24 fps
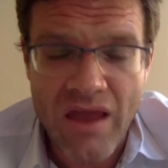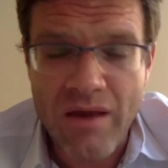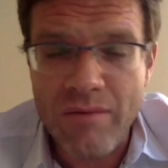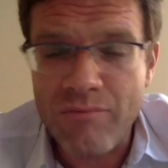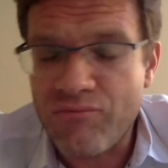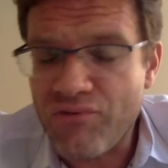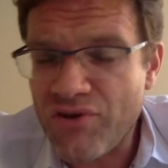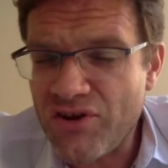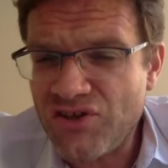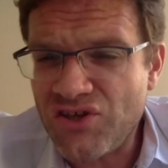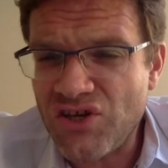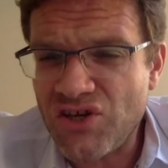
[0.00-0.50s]

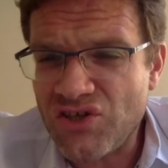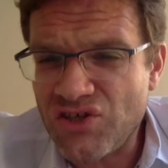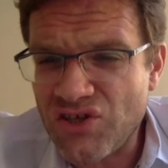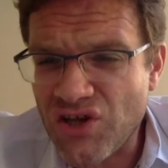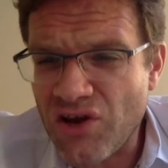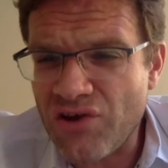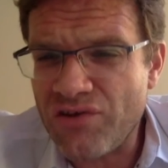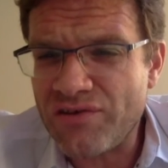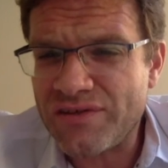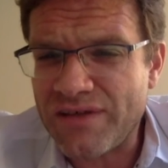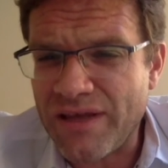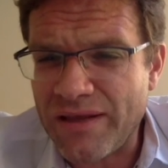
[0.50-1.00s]
Bridget
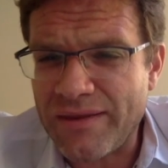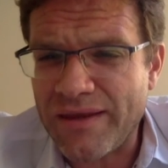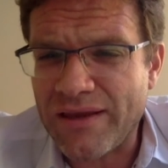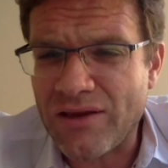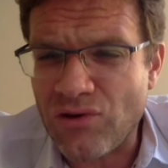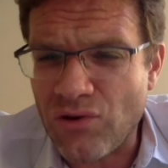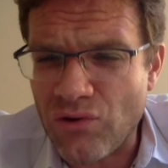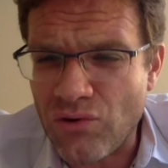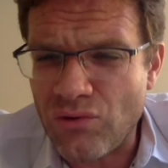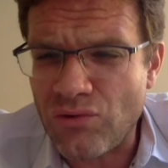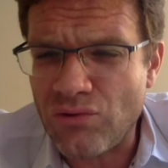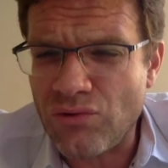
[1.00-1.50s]
Jones, I think
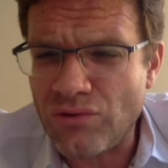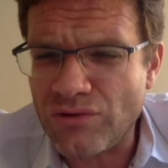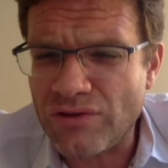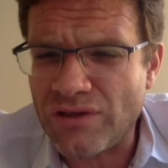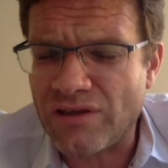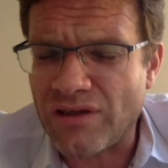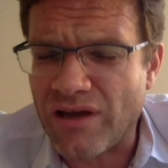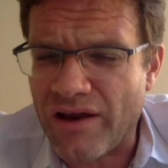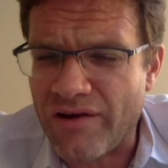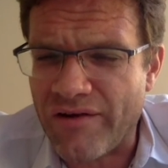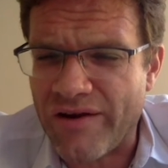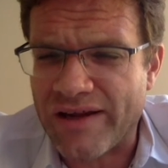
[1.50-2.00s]
all the
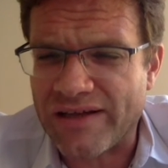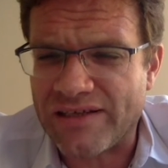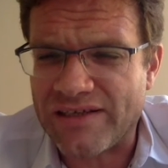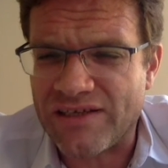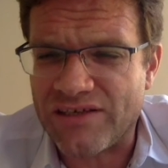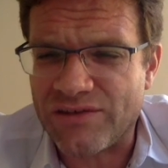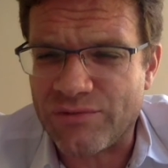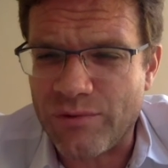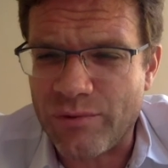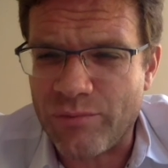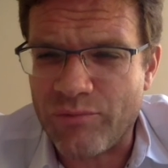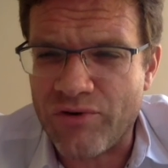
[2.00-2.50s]

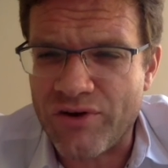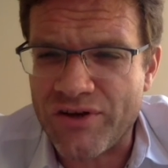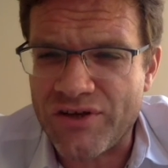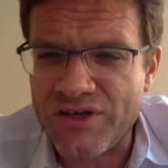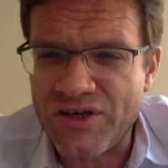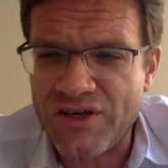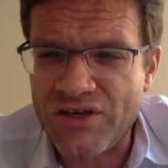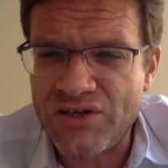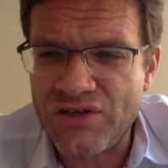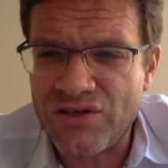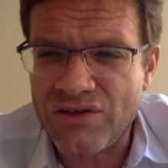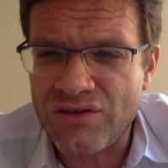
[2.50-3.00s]
directors were
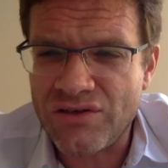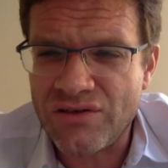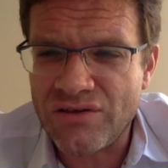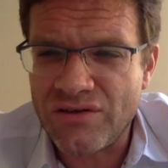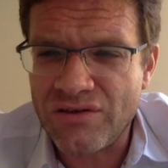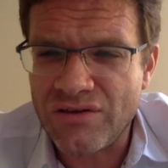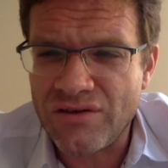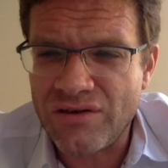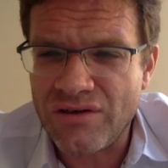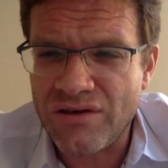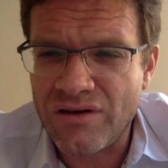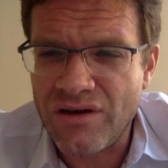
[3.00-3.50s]
British.
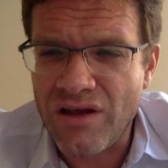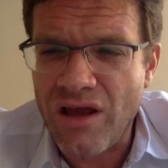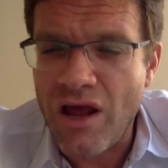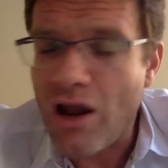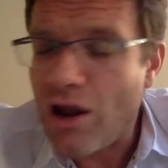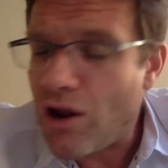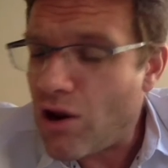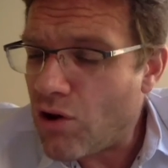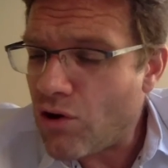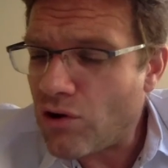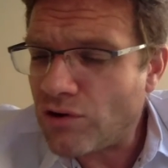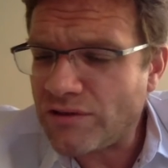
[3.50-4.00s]

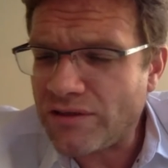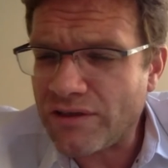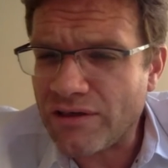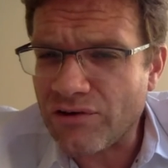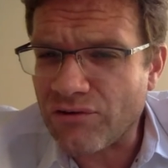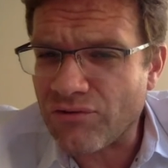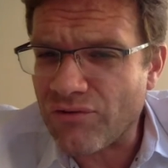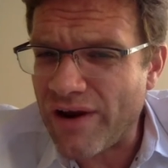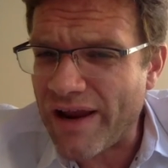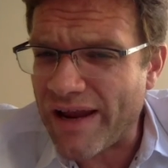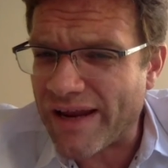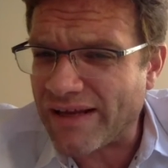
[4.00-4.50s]
Lord of the
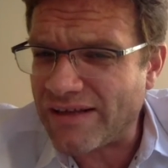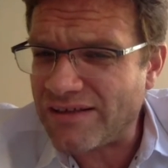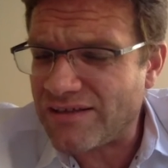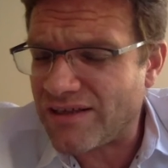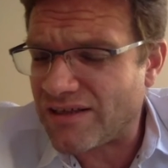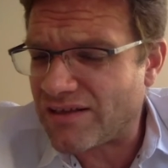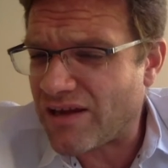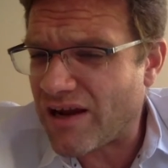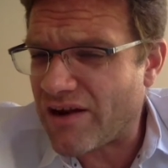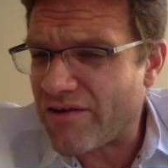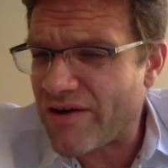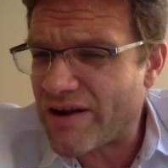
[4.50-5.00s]
Rings, the
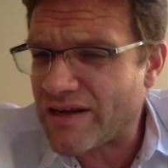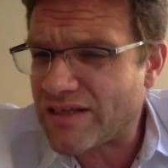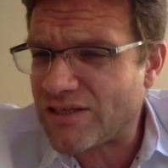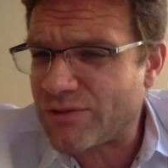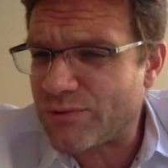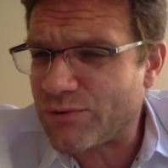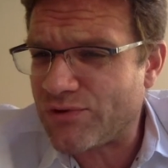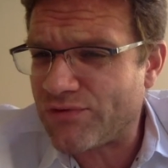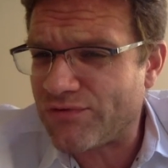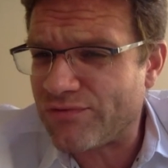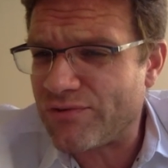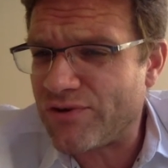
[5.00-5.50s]
director
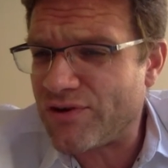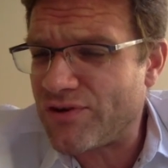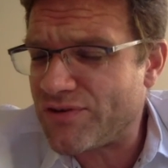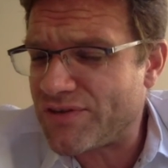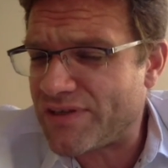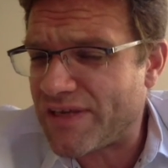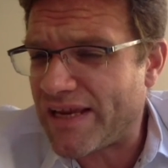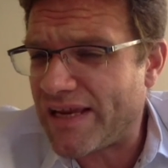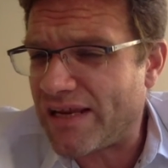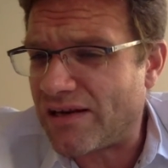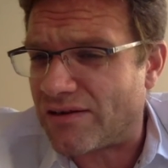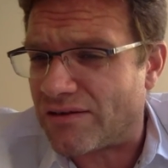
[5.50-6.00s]
was from New
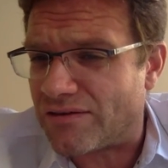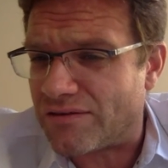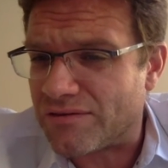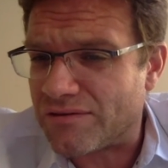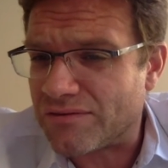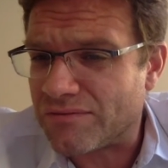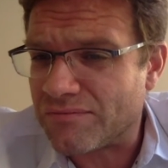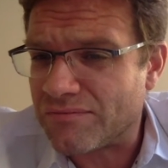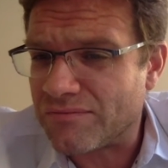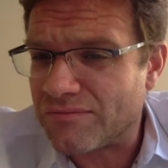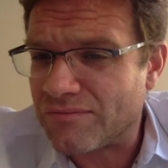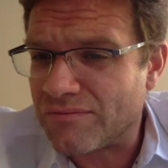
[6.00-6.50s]
Zealand.
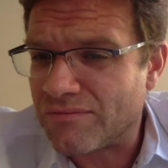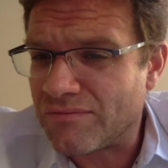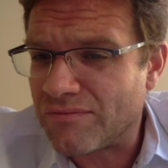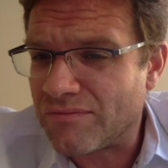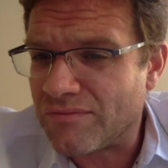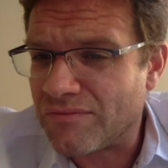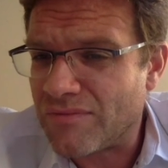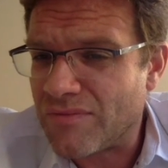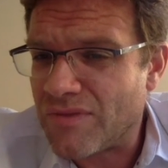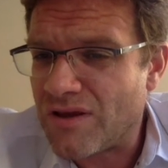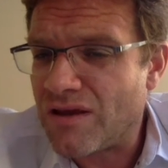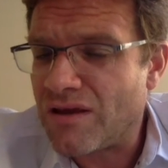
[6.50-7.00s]

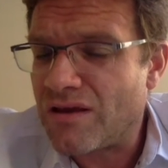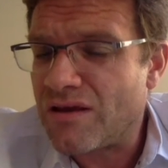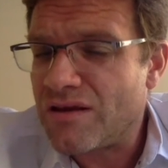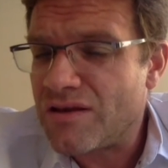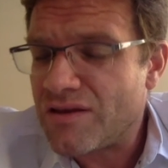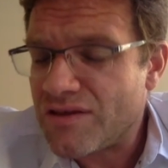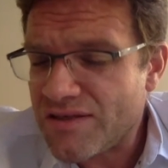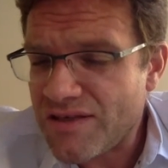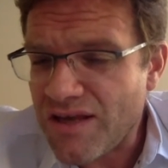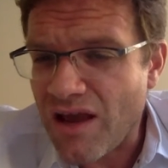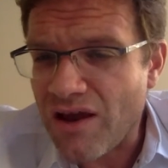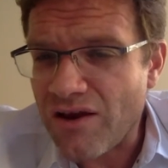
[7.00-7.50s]

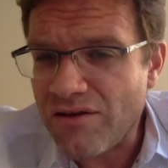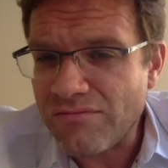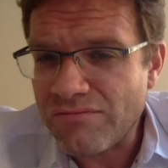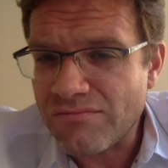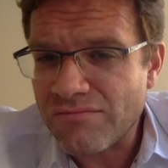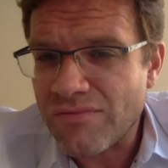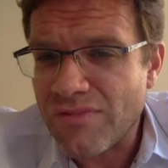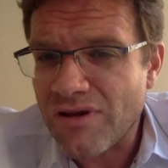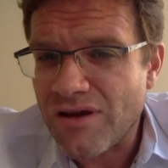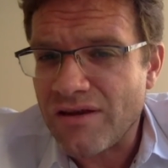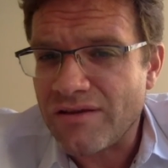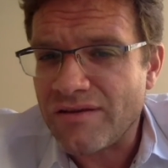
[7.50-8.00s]
So,
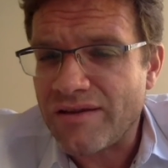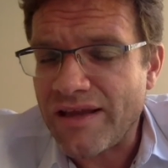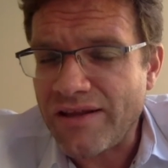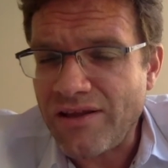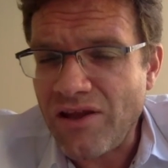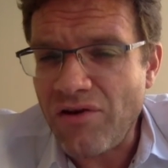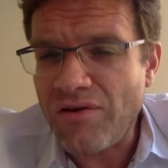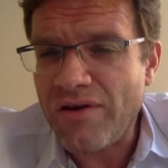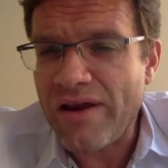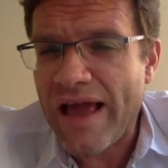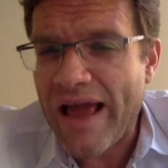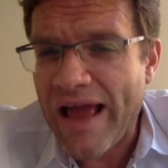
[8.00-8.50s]
they
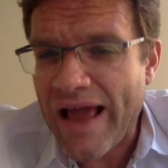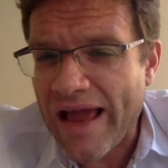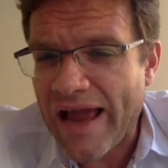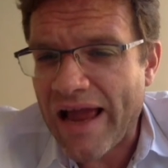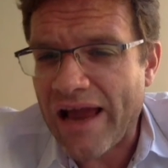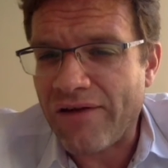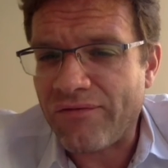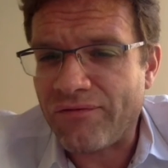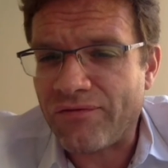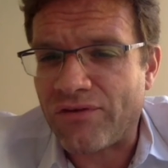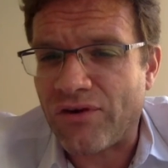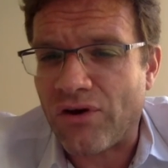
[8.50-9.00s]
don't
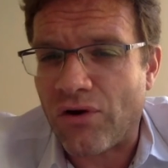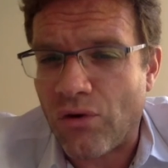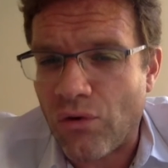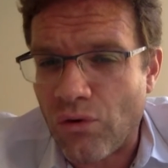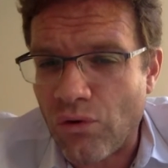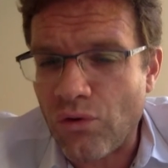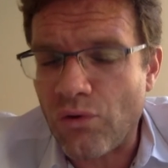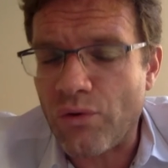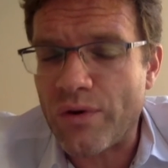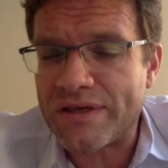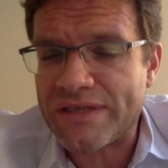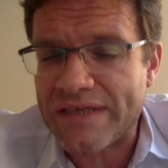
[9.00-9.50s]
have to
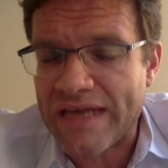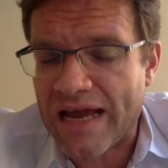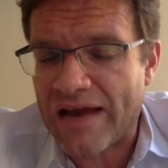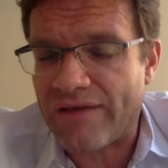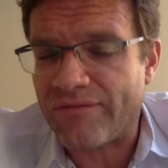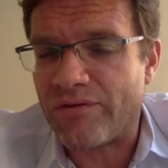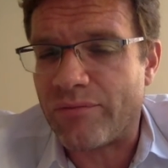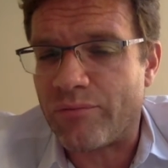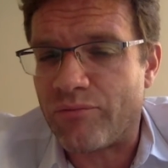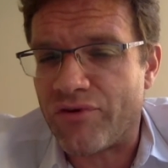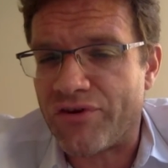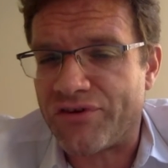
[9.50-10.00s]
always
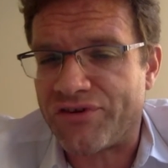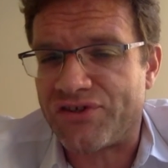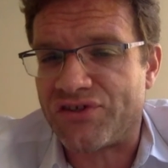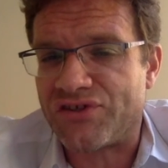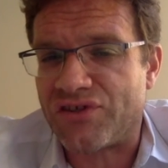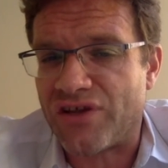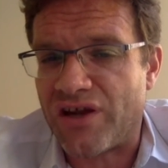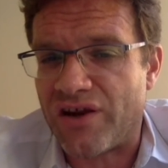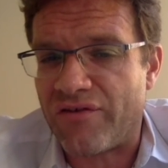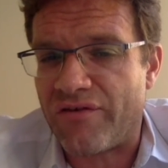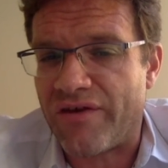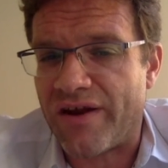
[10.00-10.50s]
have a British
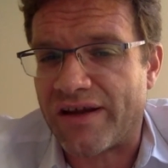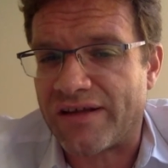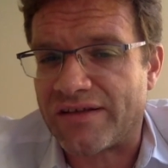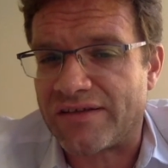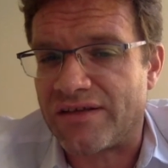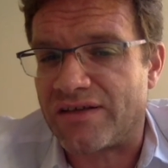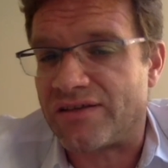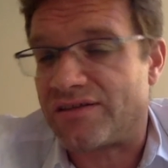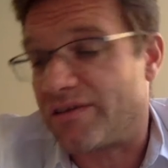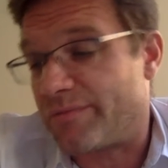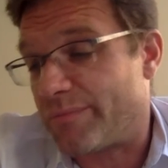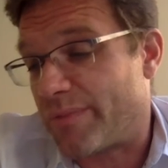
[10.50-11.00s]

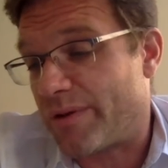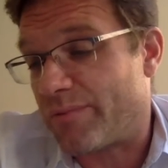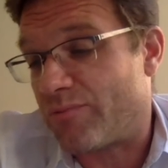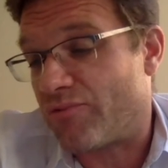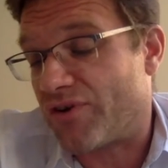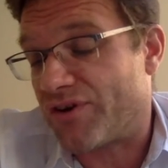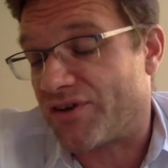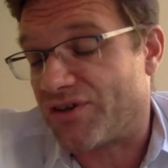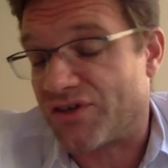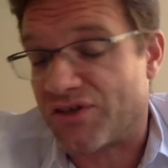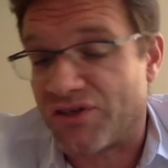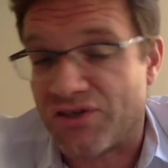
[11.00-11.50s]
director to be
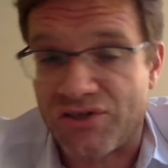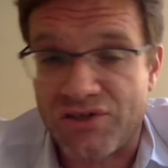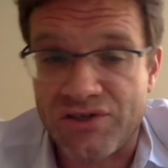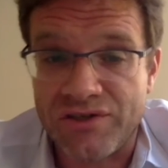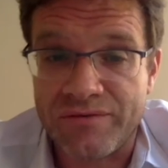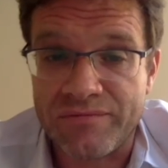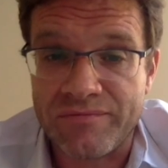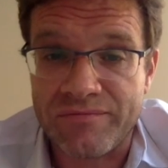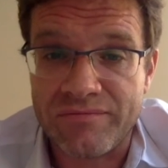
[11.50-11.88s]
British.